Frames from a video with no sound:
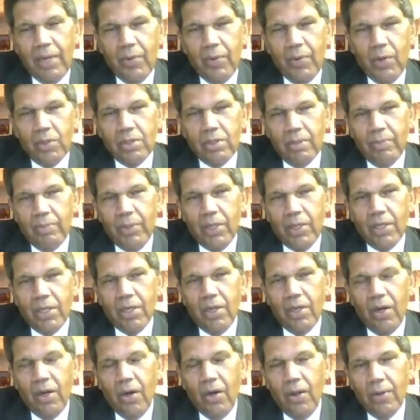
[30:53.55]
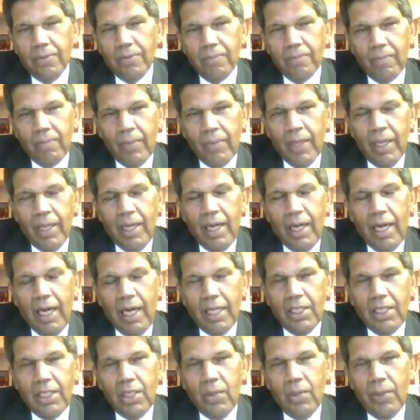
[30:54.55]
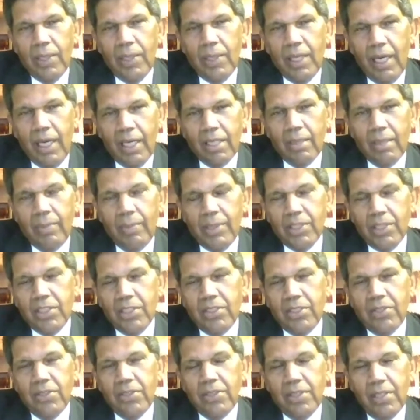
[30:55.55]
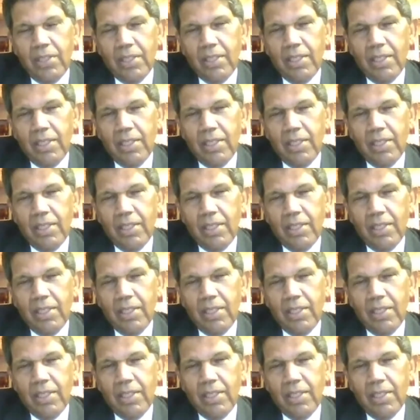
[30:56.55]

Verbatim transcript: I wrote a book called A UN High Commissioner